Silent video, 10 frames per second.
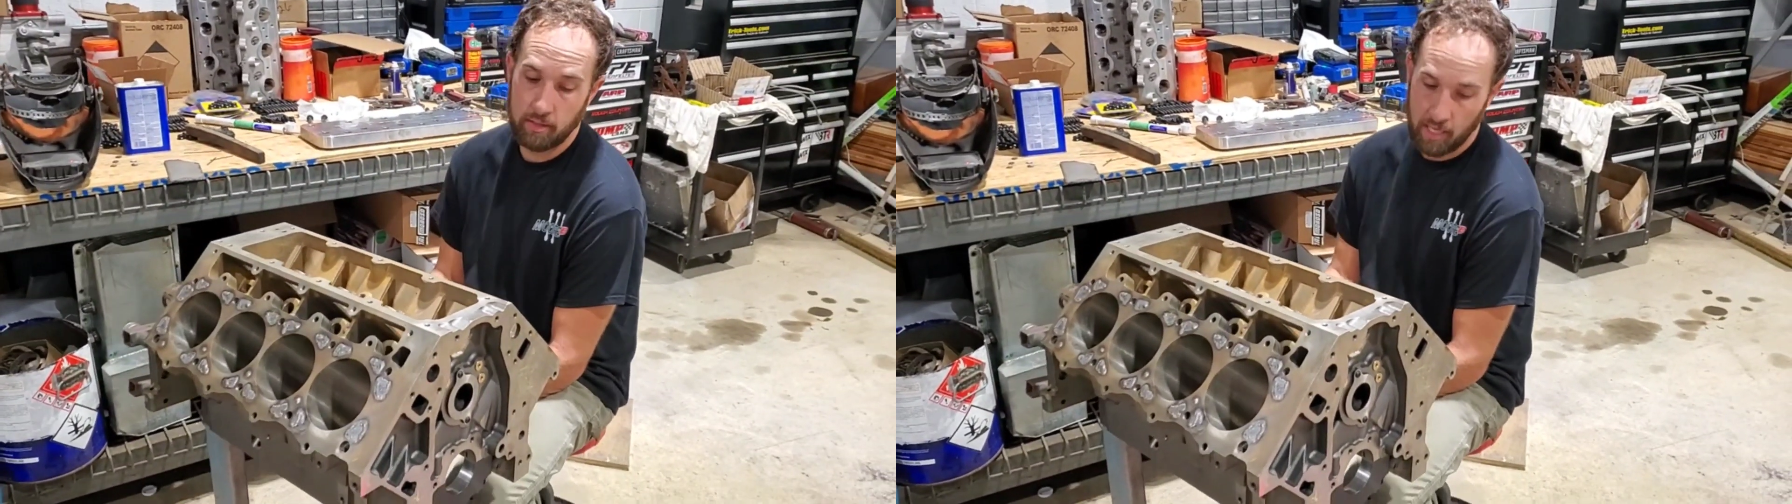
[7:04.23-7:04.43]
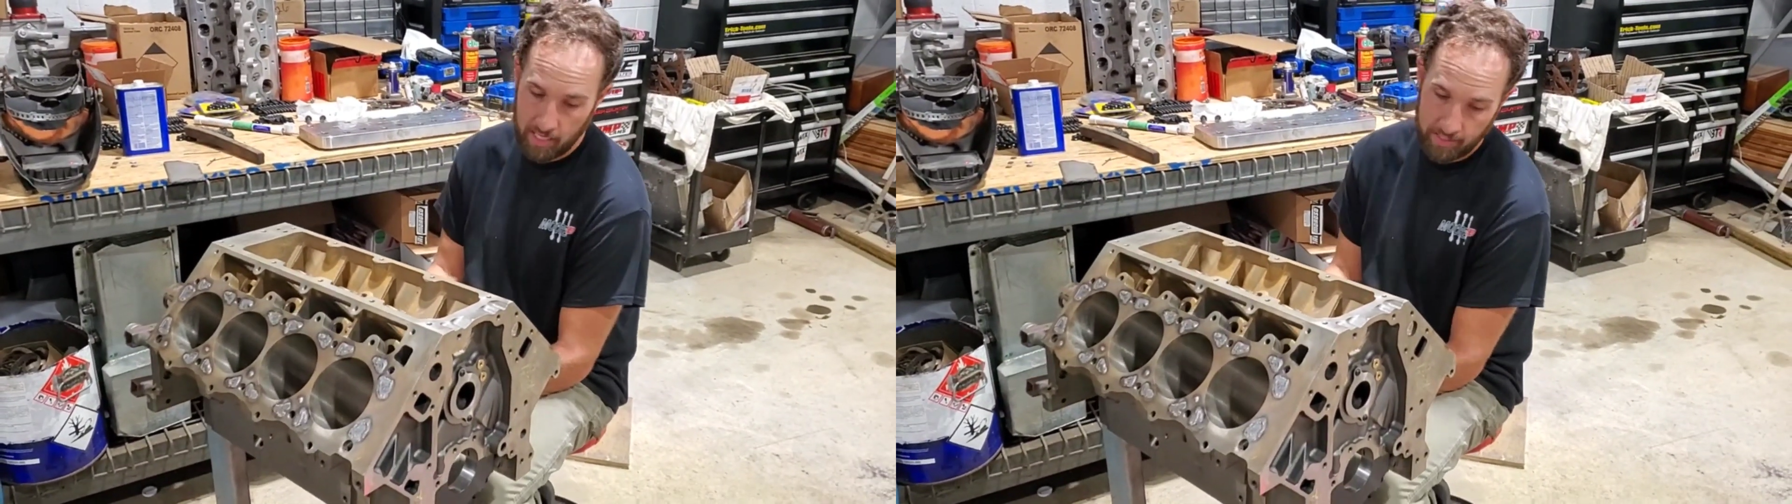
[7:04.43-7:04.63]

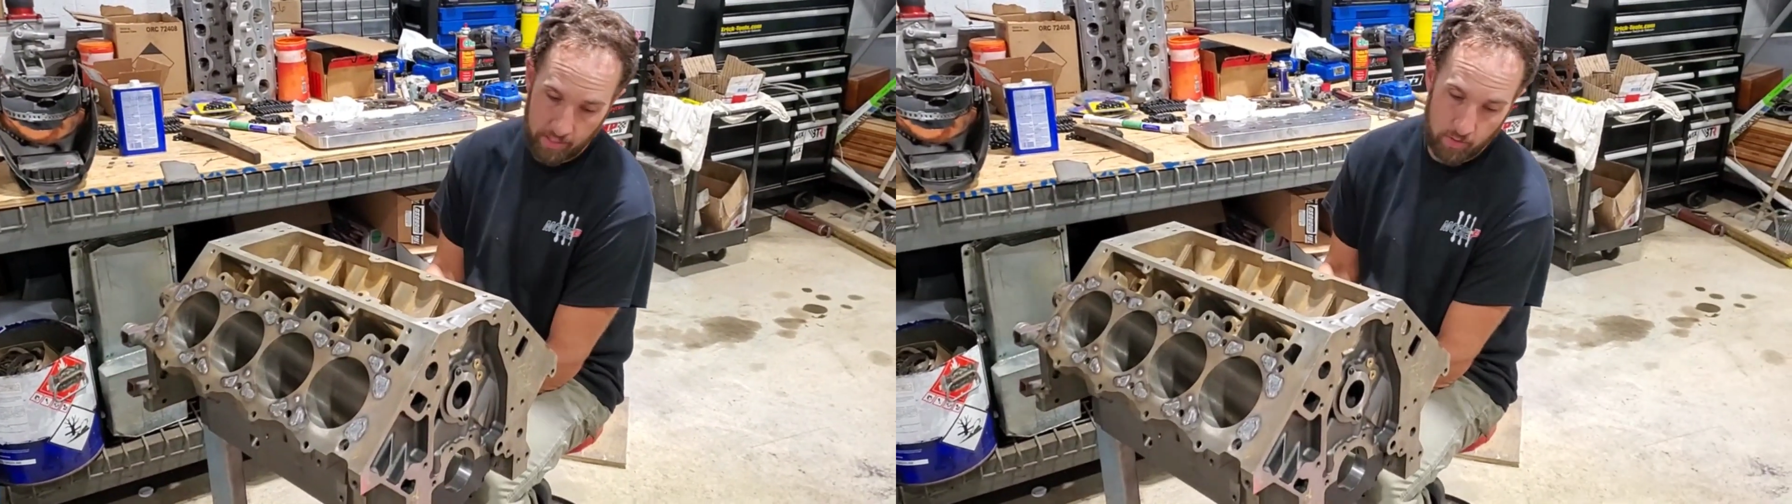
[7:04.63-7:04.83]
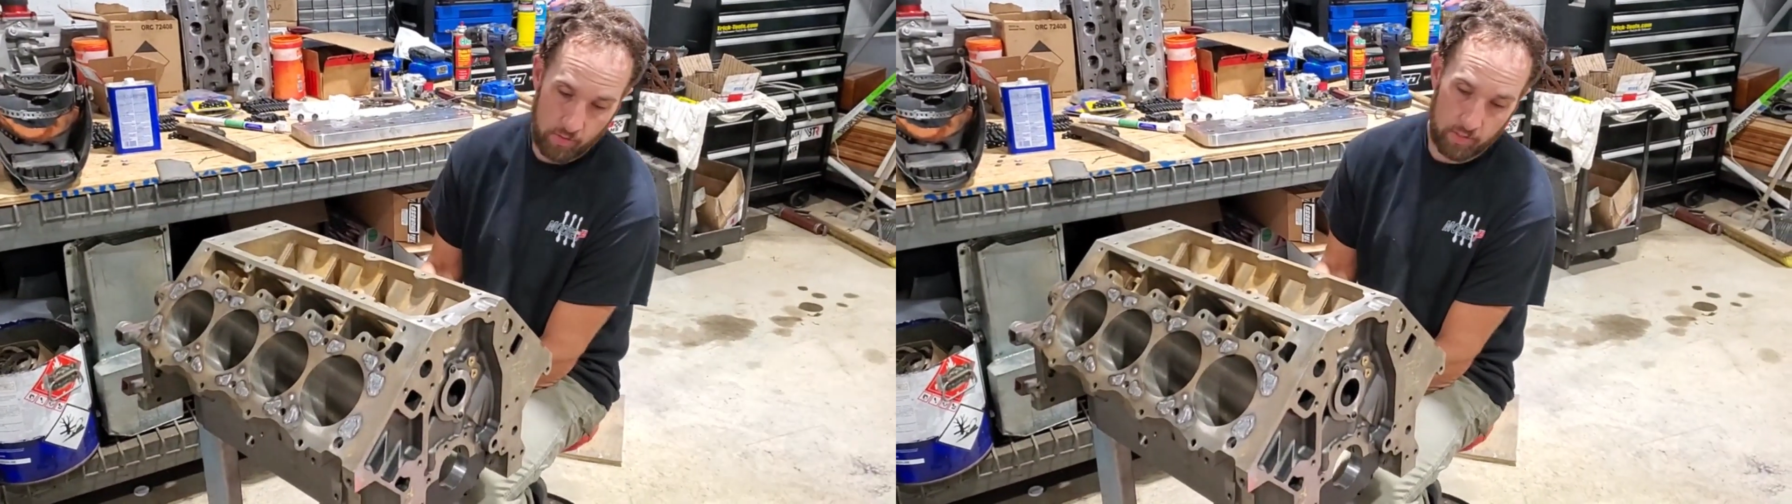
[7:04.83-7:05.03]
align
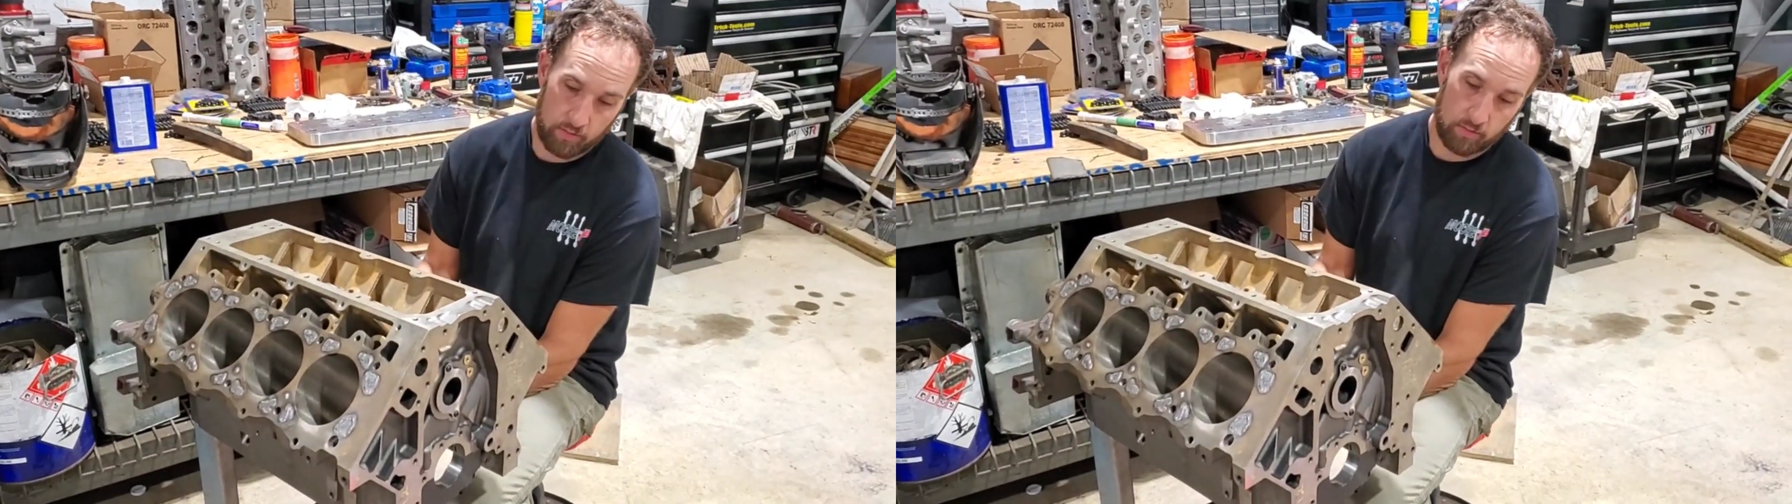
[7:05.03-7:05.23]
hone it